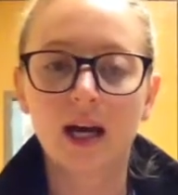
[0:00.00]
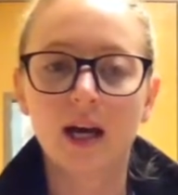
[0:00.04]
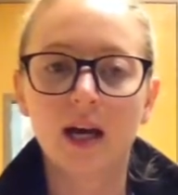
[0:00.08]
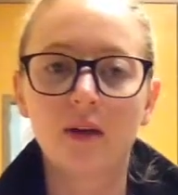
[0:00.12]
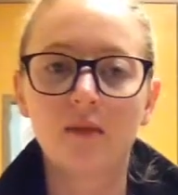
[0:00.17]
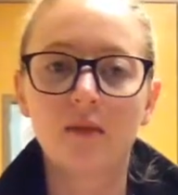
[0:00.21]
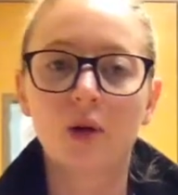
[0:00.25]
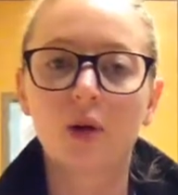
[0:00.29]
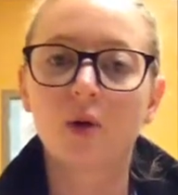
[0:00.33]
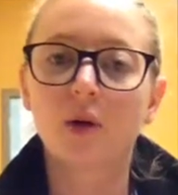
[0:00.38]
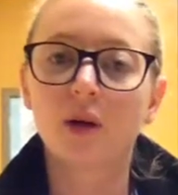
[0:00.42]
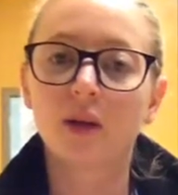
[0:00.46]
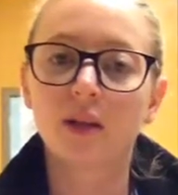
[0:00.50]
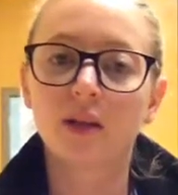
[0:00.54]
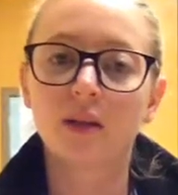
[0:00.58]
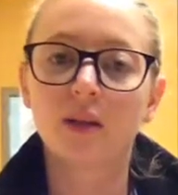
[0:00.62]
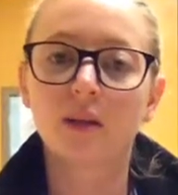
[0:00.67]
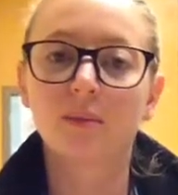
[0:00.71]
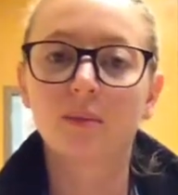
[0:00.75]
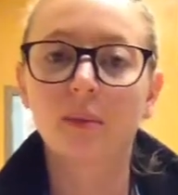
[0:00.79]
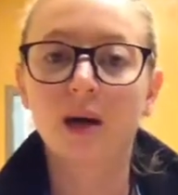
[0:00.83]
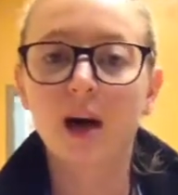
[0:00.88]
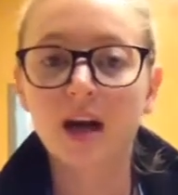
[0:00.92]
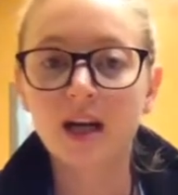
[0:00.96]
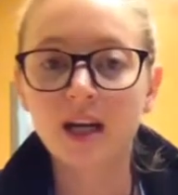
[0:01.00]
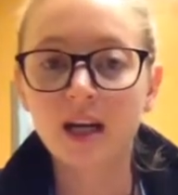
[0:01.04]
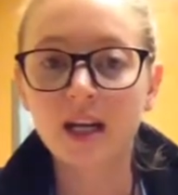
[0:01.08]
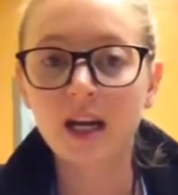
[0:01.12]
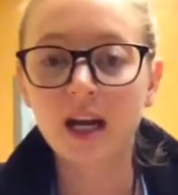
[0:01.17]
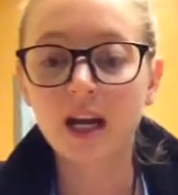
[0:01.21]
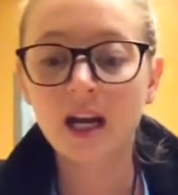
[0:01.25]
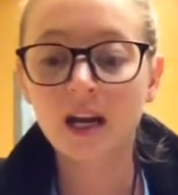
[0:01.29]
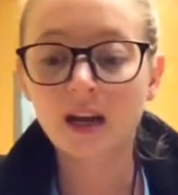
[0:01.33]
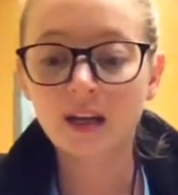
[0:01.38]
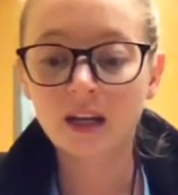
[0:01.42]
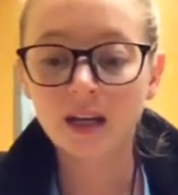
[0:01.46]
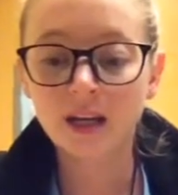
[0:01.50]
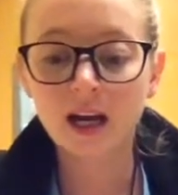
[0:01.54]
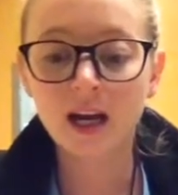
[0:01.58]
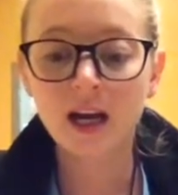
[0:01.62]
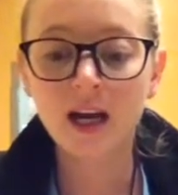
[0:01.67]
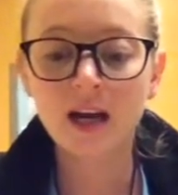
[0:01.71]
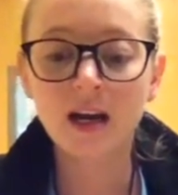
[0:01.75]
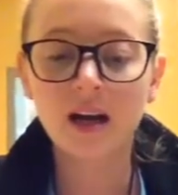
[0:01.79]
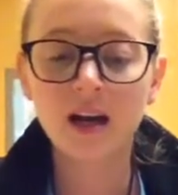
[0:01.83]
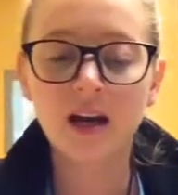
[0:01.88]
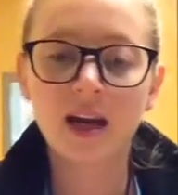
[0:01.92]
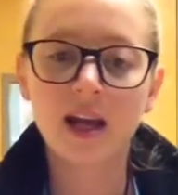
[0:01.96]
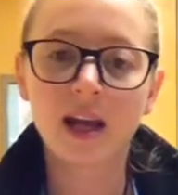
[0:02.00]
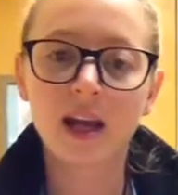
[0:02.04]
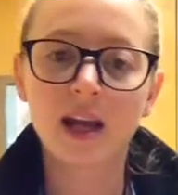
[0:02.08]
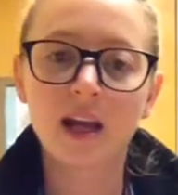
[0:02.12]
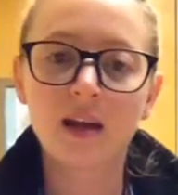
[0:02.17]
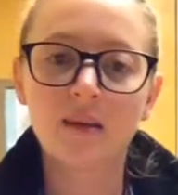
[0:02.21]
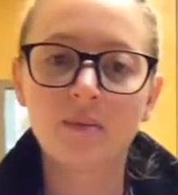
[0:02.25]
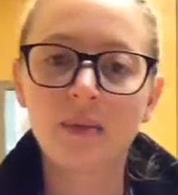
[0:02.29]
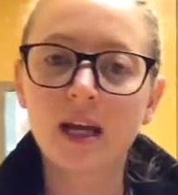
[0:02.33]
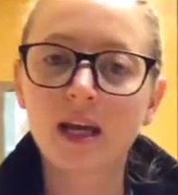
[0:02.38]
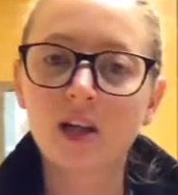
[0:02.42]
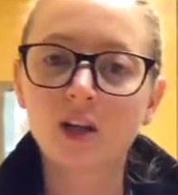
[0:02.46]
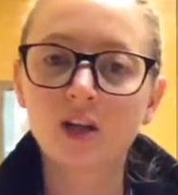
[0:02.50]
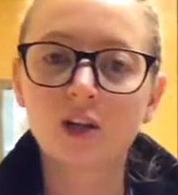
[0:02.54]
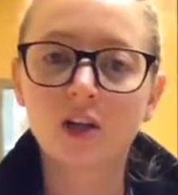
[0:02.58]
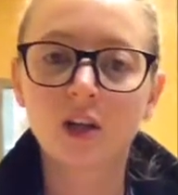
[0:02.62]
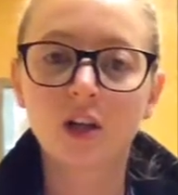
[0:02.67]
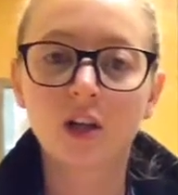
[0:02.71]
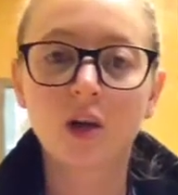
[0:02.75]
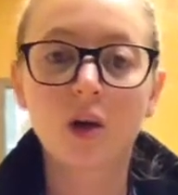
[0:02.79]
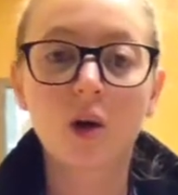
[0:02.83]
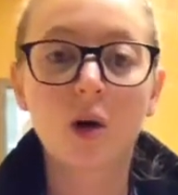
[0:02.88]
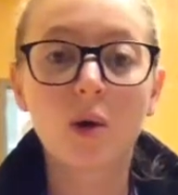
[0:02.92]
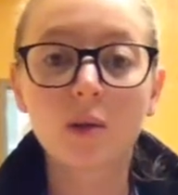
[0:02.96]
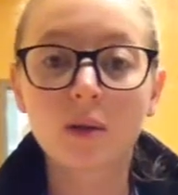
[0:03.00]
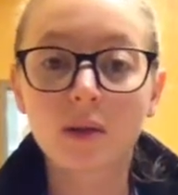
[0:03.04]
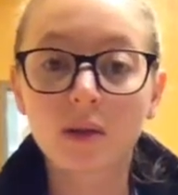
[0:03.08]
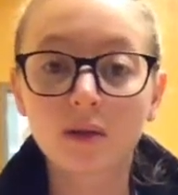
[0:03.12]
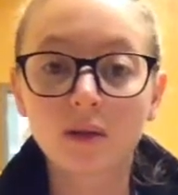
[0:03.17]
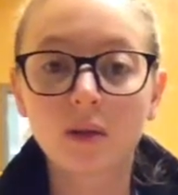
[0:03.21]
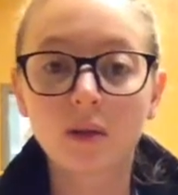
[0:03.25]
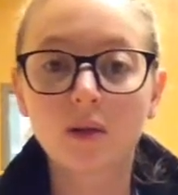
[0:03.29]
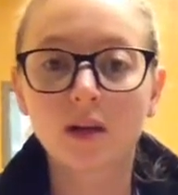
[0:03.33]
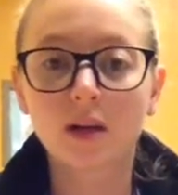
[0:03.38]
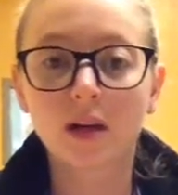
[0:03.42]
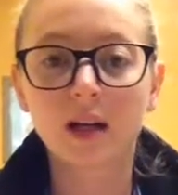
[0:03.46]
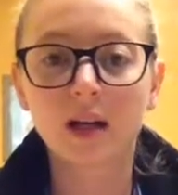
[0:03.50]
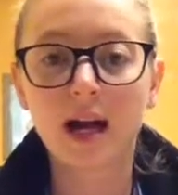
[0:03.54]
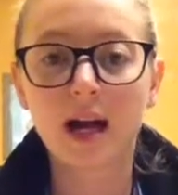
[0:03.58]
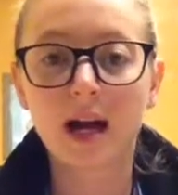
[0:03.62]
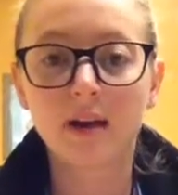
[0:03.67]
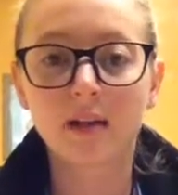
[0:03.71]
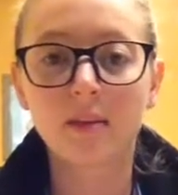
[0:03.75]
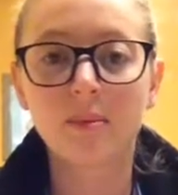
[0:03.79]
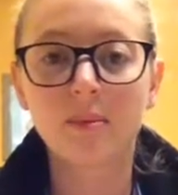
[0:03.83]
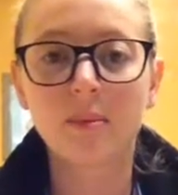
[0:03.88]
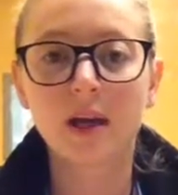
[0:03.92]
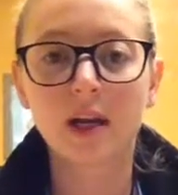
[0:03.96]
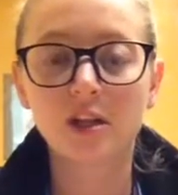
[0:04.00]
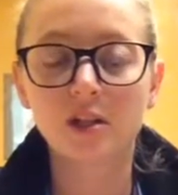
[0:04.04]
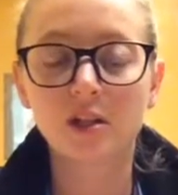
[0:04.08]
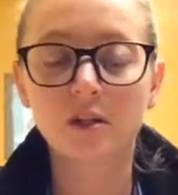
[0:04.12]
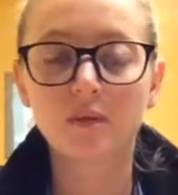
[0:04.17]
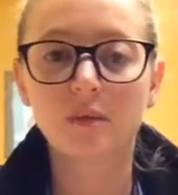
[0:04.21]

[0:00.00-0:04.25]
Record the body area, and make sure you're always recording how the patient